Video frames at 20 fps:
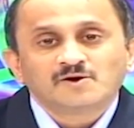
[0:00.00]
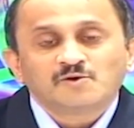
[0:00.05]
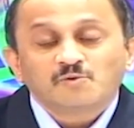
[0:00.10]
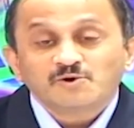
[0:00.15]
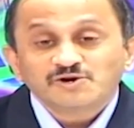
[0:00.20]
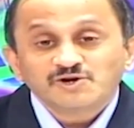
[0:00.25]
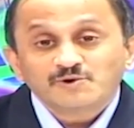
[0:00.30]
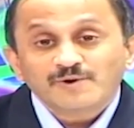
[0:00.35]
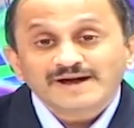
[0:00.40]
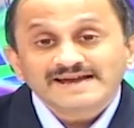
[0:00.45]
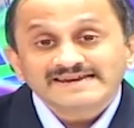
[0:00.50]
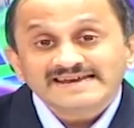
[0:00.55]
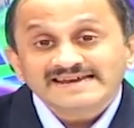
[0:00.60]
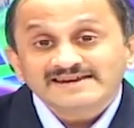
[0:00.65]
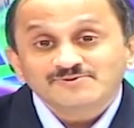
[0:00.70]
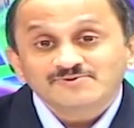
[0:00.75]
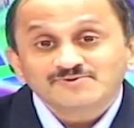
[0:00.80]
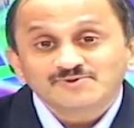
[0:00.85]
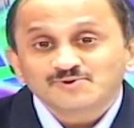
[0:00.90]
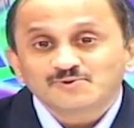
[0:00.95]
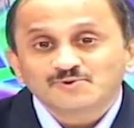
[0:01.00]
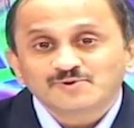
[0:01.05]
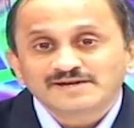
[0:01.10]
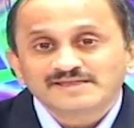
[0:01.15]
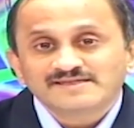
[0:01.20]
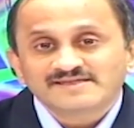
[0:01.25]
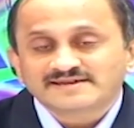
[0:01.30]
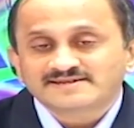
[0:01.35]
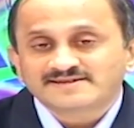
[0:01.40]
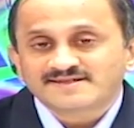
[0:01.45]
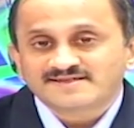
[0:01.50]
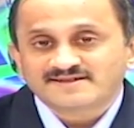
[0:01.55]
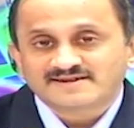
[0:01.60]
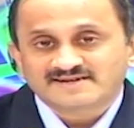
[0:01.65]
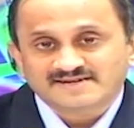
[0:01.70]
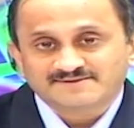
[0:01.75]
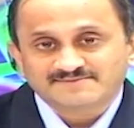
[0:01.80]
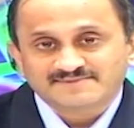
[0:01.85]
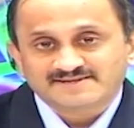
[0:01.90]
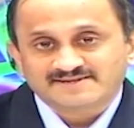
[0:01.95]
What do I need to do in such a
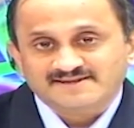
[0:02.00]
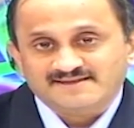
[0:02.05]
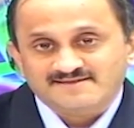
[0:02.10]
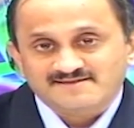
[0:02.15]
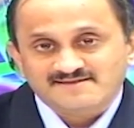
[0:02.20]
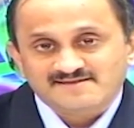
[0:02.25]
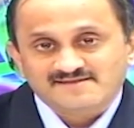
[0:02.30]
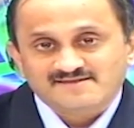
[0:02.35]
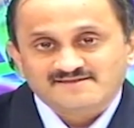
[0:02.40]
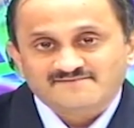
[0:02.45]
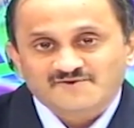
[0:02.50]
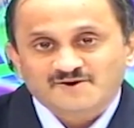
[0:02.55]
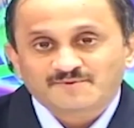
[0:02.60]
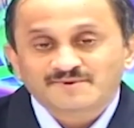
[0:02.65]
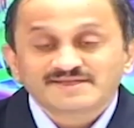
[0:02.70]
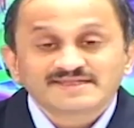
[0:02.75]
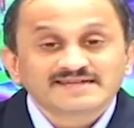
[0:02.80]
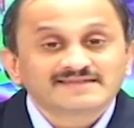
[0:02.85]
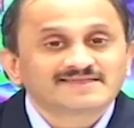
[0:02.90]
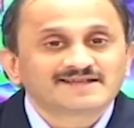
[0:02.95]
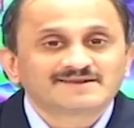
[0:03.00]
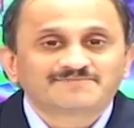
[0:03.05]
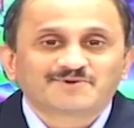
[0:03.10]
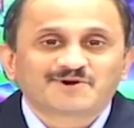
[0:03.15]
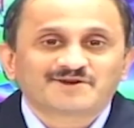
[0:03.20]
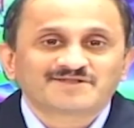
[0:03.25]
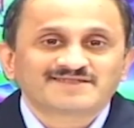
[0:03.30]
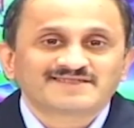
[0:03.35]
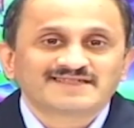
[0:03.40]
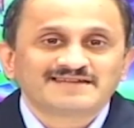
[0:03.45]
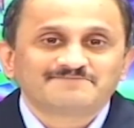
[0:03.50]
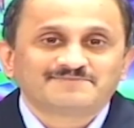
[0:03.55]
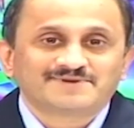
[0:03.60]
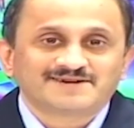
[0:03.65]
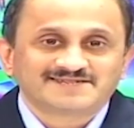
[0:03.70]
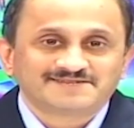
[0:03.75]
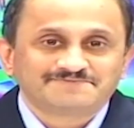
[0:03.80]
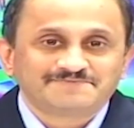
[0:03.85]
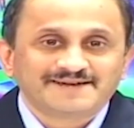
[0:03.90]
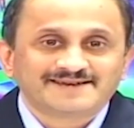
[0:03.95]
circumstance from a signal processing
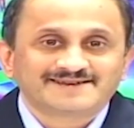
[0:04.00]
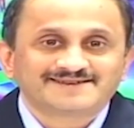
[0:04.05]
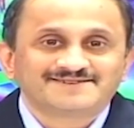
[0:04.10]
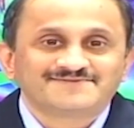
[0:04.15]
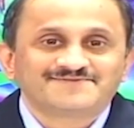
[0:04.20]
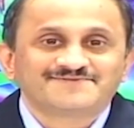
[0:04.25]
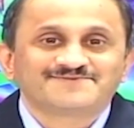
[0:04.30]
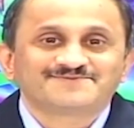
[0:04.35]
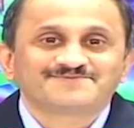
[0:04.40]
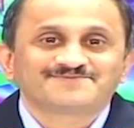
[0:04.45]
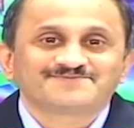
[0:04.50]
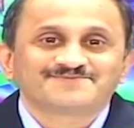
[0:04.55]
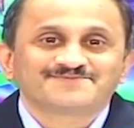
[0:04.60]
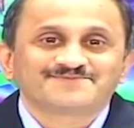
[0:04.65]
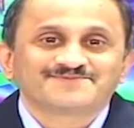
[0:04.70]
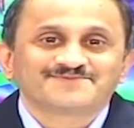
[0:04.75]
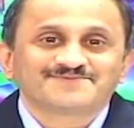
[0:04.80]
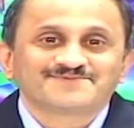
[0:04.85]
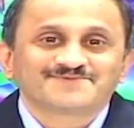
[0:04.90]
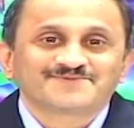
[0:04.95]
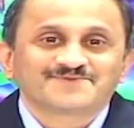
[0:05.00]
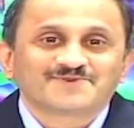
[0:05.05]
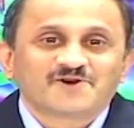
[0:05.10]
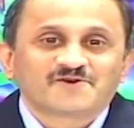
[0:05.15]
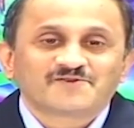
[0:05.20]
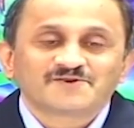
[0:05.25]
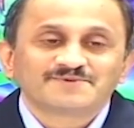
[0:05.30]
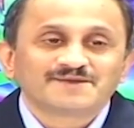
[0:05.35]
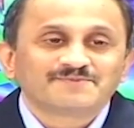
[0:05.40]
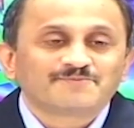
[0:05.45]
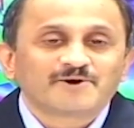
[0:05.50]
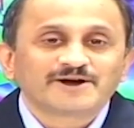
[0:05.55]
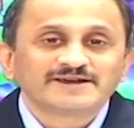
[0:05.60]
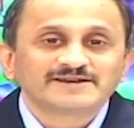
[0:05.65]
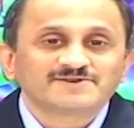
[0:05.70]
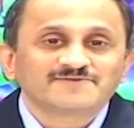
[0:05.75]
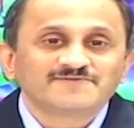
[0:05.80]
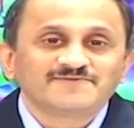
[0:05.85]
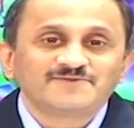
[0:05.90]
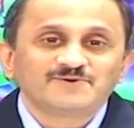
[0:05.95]
perspective or from the
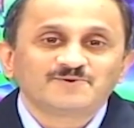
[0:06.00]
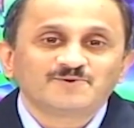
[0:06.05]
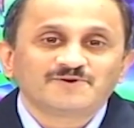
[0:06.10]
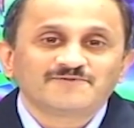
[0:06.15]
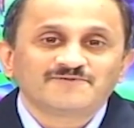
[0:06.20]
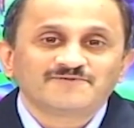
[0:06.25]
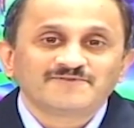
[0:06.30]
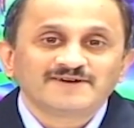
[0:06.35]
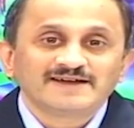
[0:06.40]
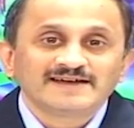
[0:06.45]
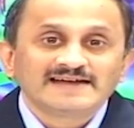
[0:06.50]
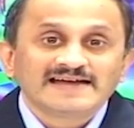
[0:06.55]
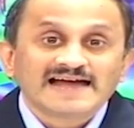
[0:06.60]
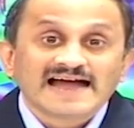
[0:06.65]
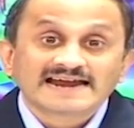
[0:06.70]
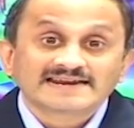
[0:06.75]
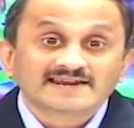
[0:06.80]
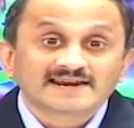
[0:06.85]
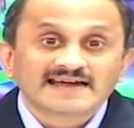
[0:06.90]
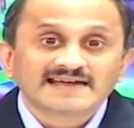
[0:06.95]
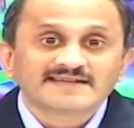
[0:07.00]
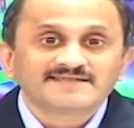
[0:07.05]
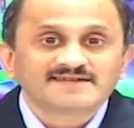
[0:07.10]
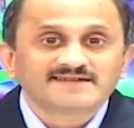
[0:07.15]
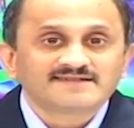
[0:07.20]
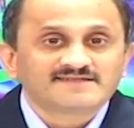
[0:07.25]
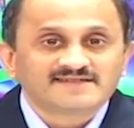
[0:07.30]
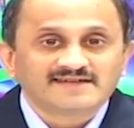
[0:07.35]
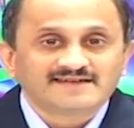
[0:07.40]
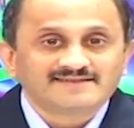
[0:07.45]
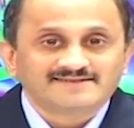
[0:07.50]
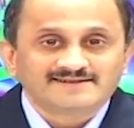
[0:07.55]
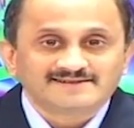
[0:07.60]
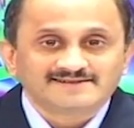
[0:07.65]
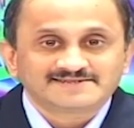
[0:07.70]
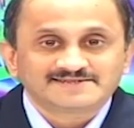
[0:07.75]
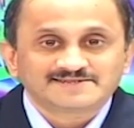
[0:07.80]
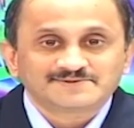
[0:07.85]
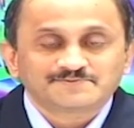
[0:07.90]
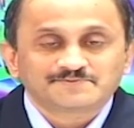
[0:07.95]
point of view of analyzing
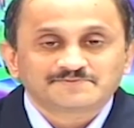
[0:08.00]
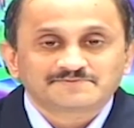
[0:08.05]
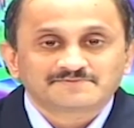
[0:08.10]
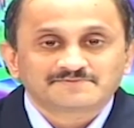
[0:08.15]
signals?